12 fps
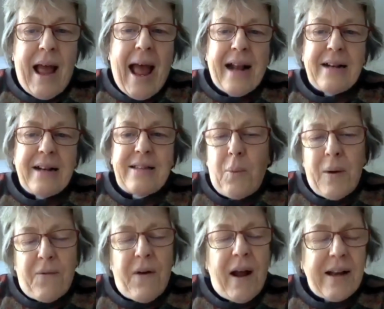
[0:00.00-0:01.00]
And we
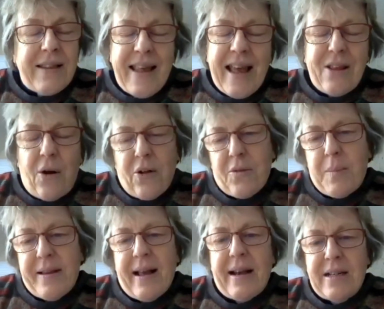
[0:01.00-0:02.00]
find there the
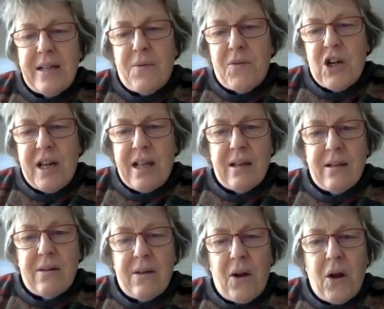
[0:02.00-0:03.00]
hospitality of
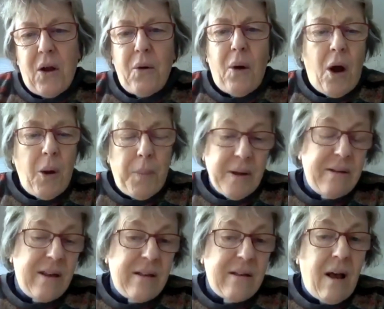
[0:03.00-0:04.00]
Jesus, who
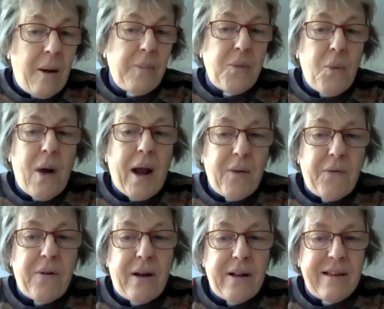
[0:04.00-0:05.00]
opens his arms wide
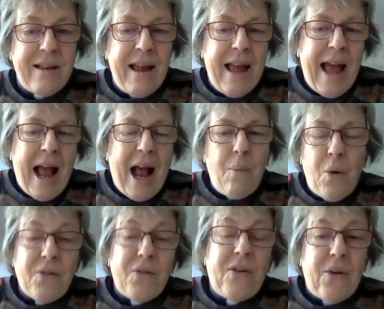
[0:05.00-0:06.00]
for us and
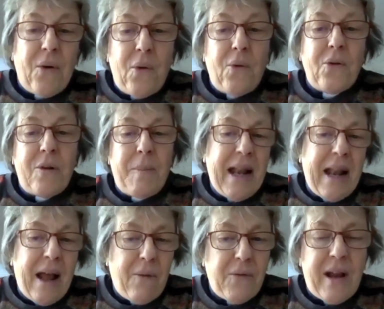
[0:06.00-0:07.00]
wants us all to be
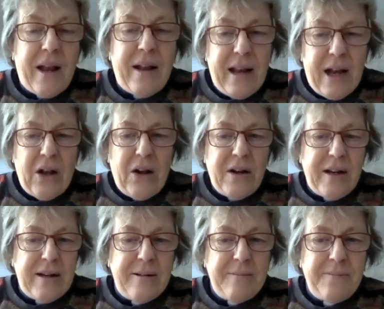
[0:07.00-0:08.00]
loved and
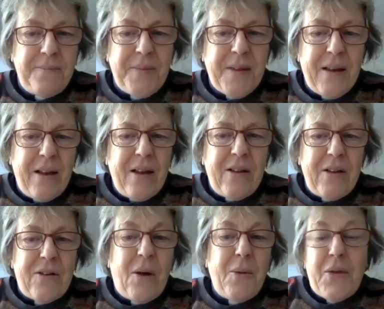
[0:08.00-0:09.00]
included.
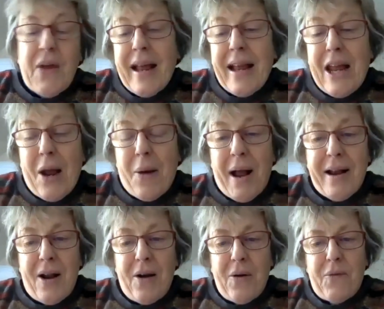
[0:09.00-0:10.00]
So thank you, and
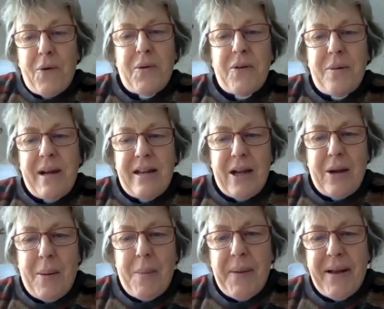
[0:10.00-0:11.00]
I look forward to meeting you
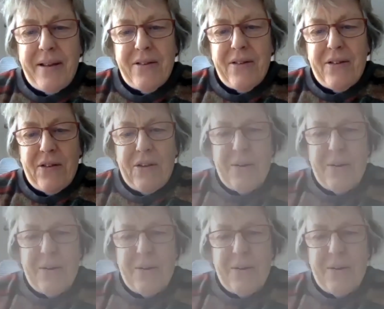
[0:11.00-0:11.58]
in person soon.